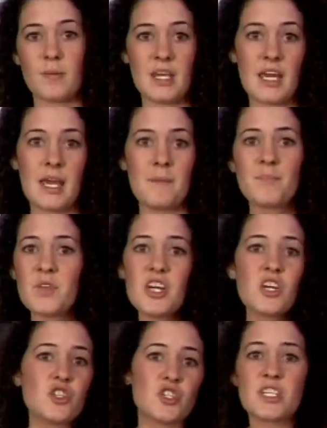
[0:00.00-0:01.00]
I got to do some
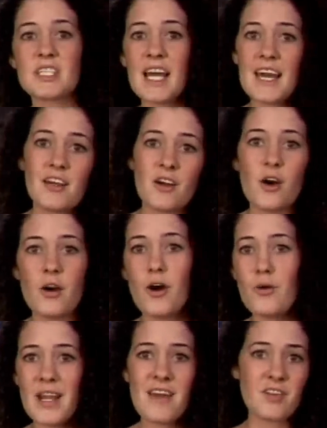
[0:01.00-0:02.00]
industry
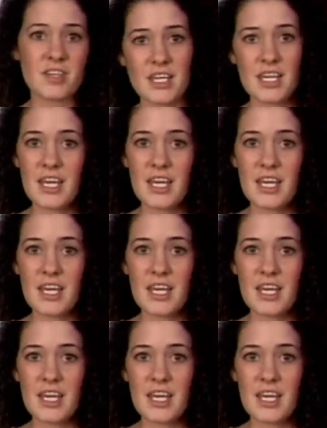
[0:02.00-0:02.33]
news.